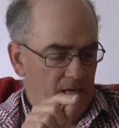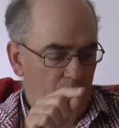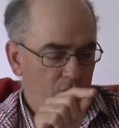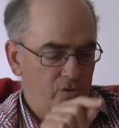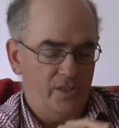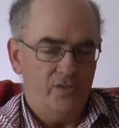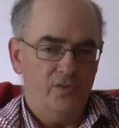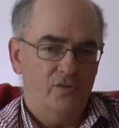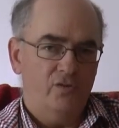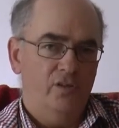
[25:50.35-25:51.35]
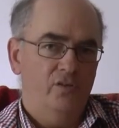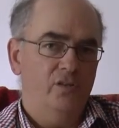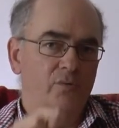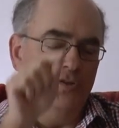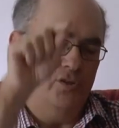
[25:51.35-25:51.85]
and what Jesus is trying to do,
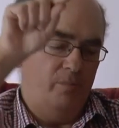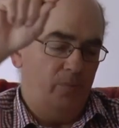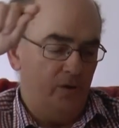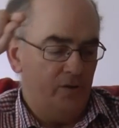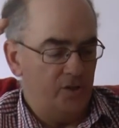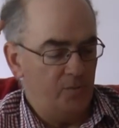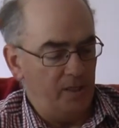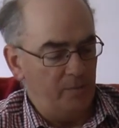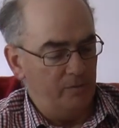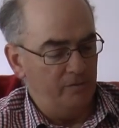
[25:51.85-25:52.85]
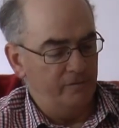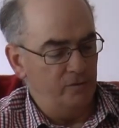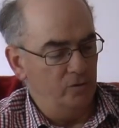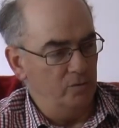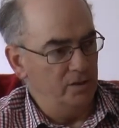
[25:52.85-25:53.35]
which is to point his people
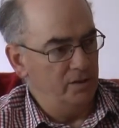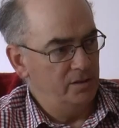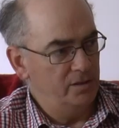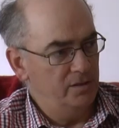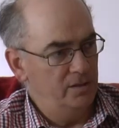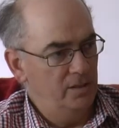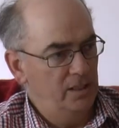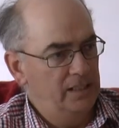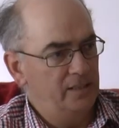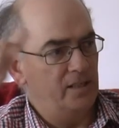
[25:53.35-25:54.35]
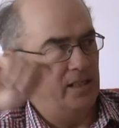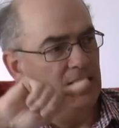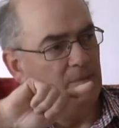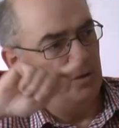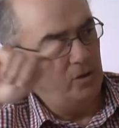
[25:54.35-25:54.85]
forward. So
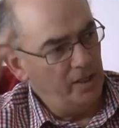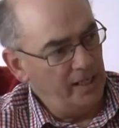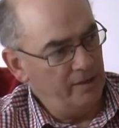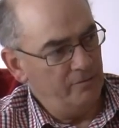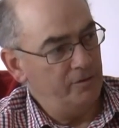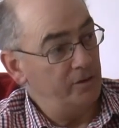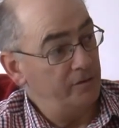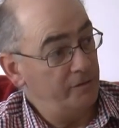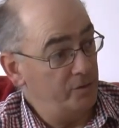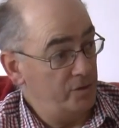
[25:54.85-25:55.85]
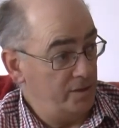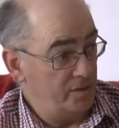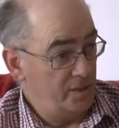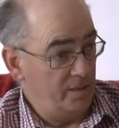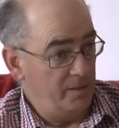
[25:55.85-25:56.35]
keep looking out for the future
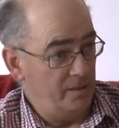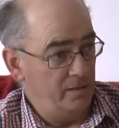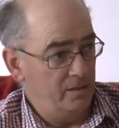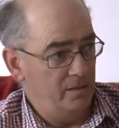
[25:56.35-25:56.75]
that's coming.